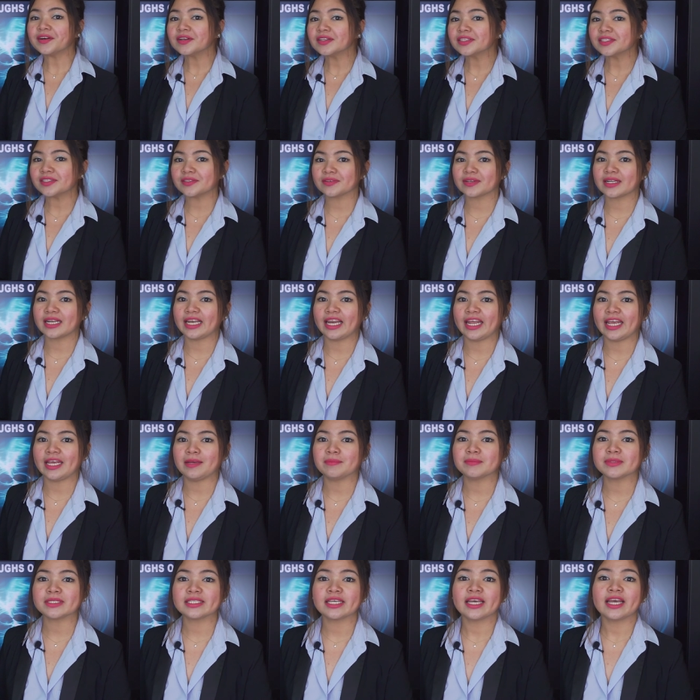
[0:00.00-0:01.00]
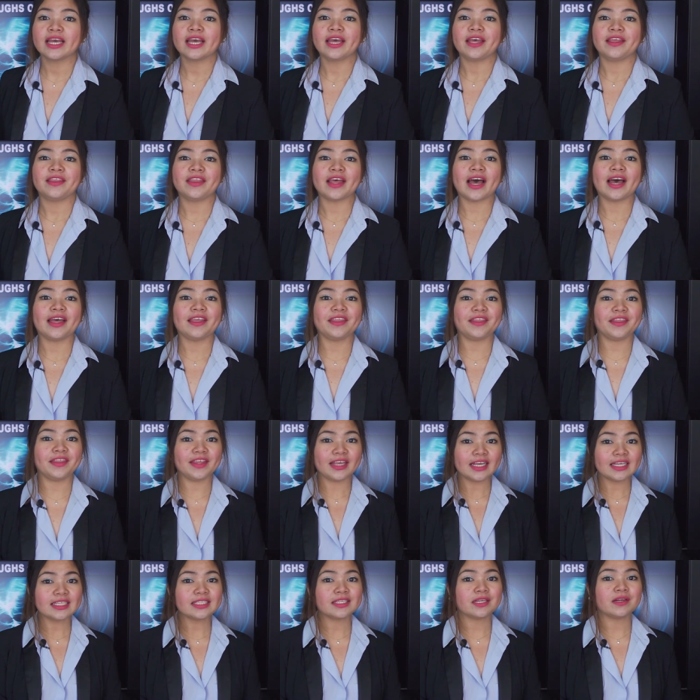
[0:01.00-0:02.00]
also claims that
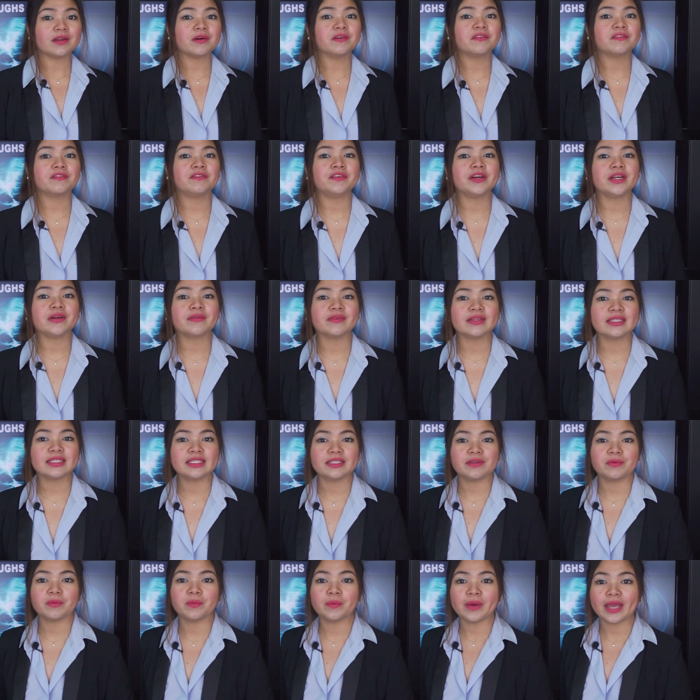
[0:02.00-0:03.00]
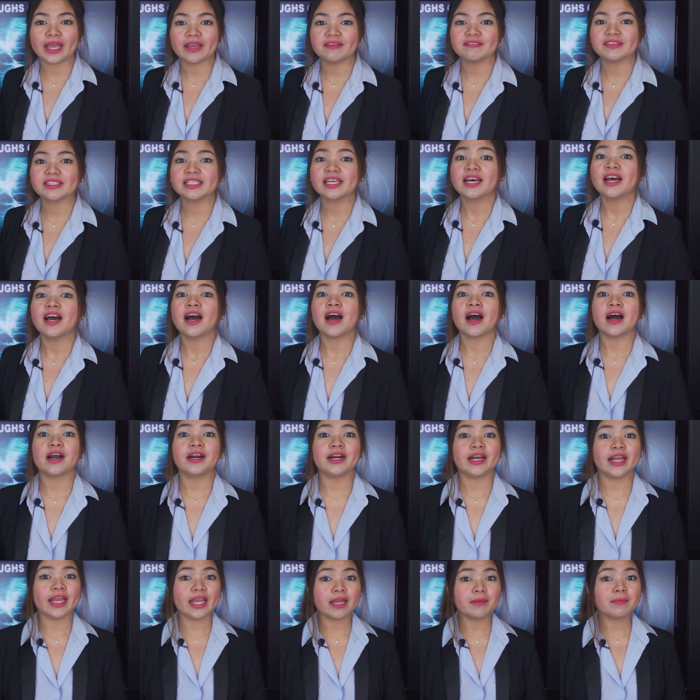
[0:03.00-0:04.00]
these low frequency waves
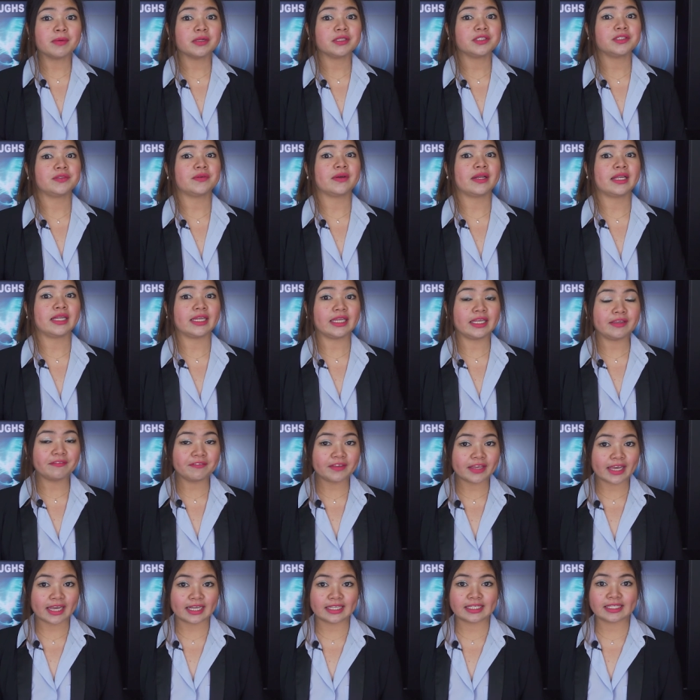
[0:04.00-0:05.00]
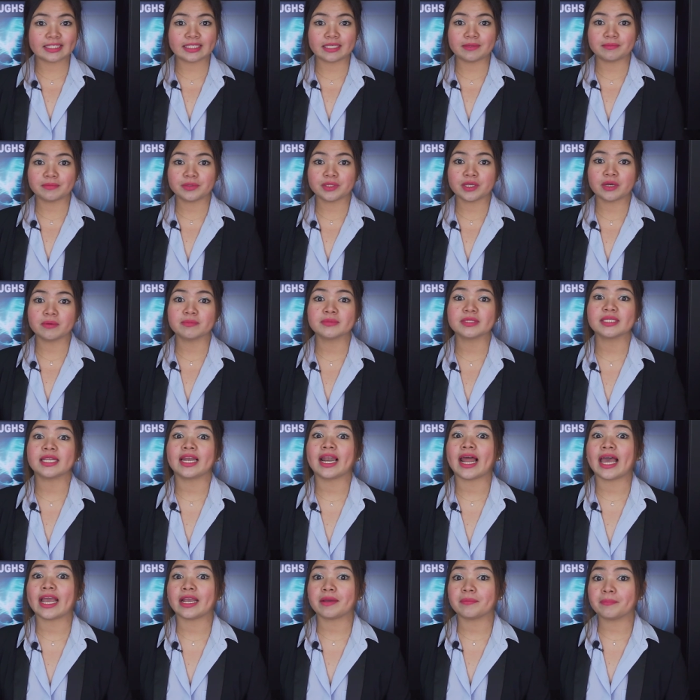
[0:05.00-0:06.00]
are able to alleviate symptoms
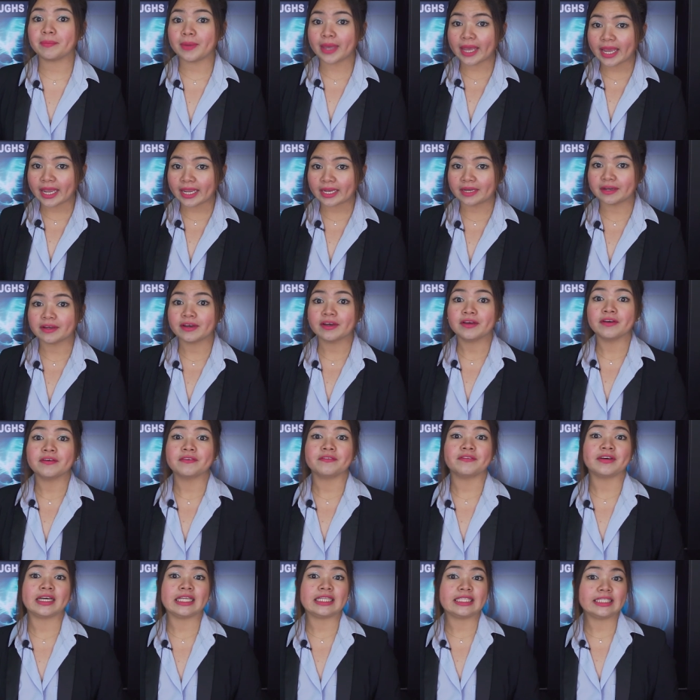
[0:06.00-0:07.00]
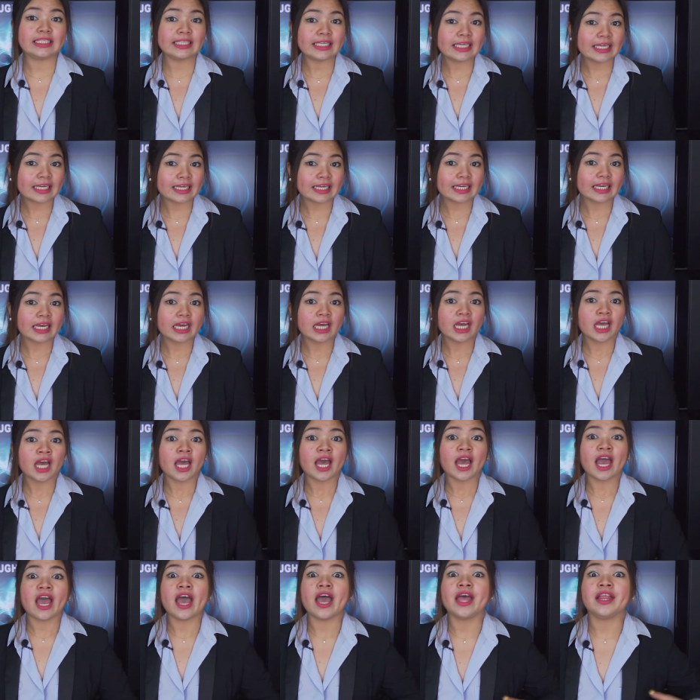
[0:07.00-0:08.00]
like pain, fatigue,
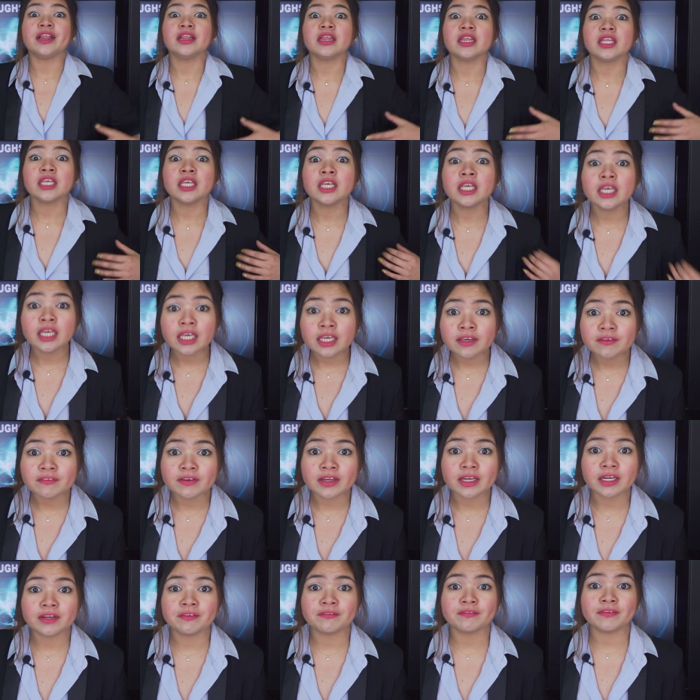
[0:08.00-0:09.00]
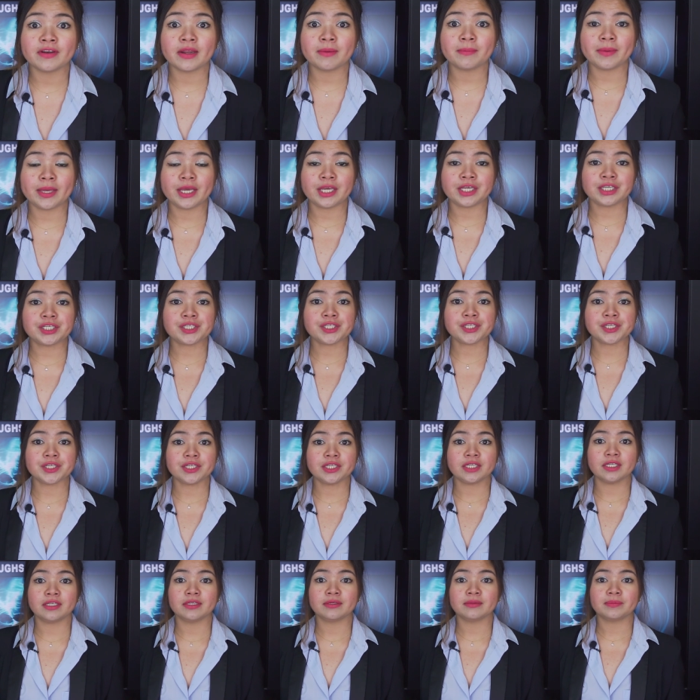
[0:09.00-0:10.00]
and even
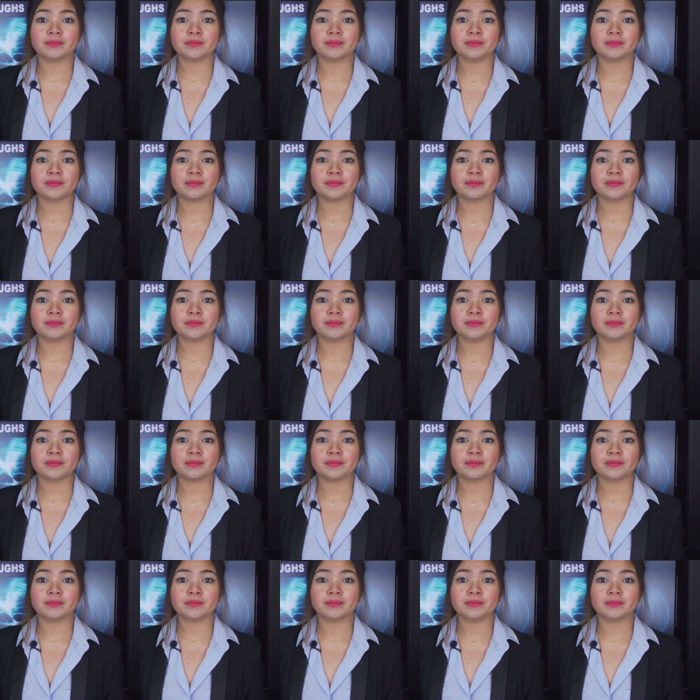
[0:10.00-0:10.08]
inflammation.